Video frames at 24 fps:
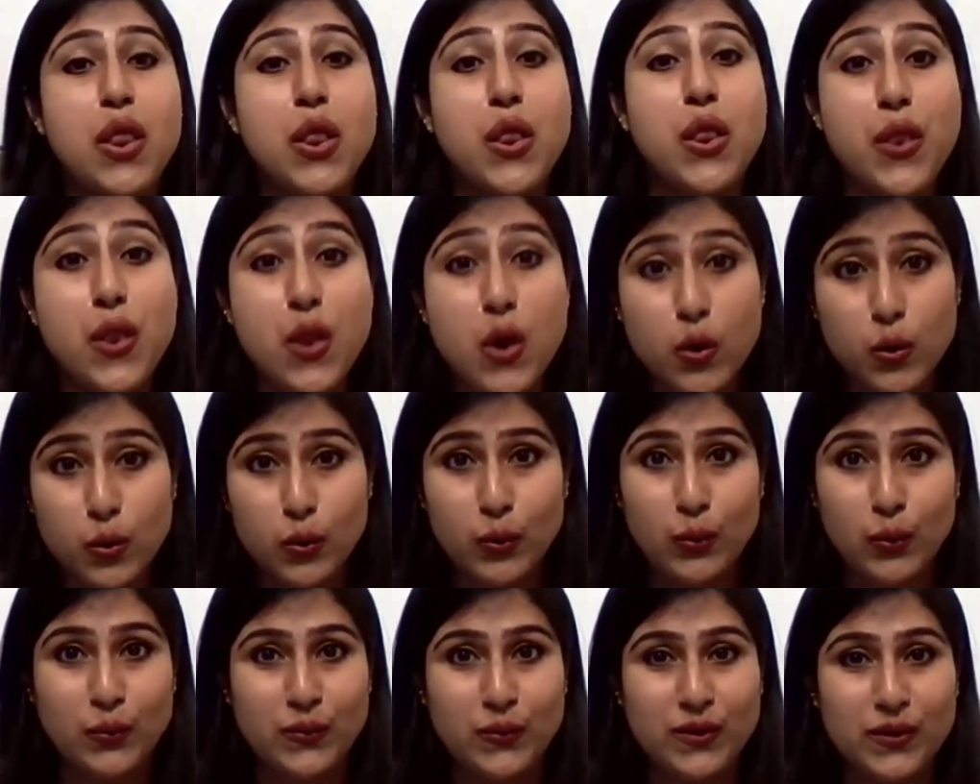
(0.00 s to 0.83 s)

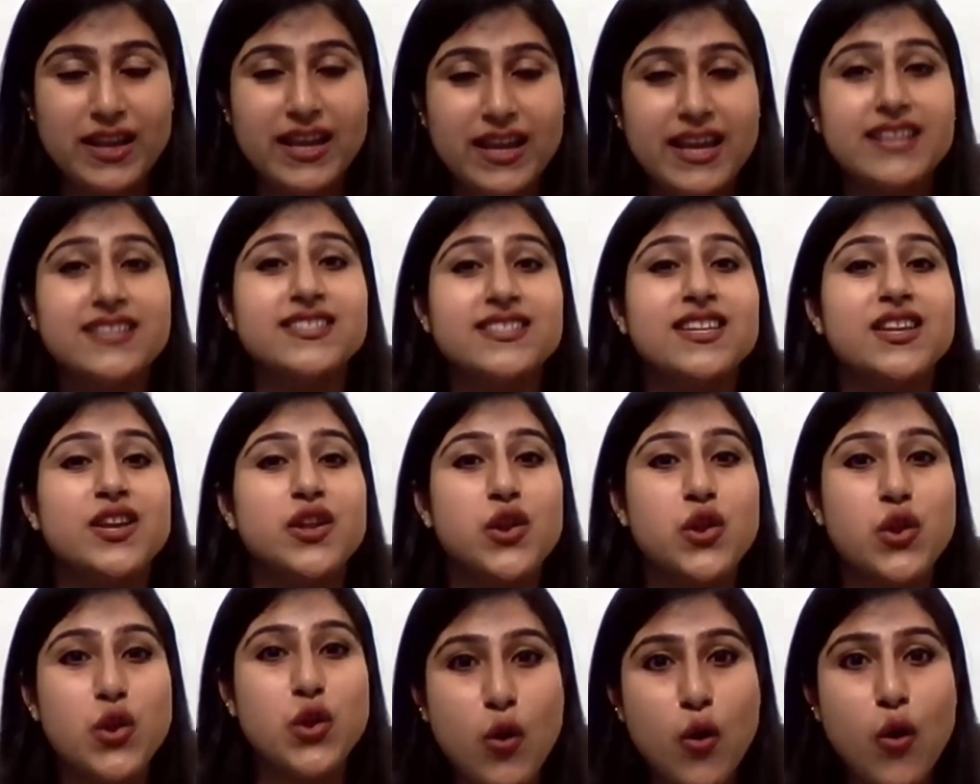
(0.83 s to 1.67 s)
No. It's a
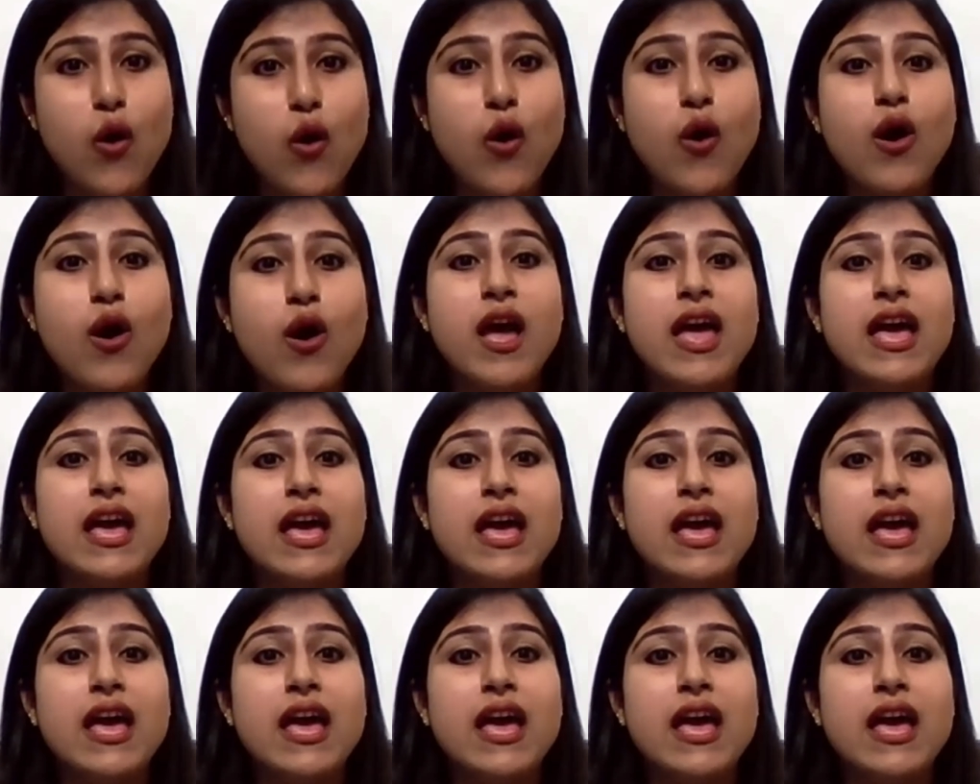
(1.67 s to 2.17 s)
no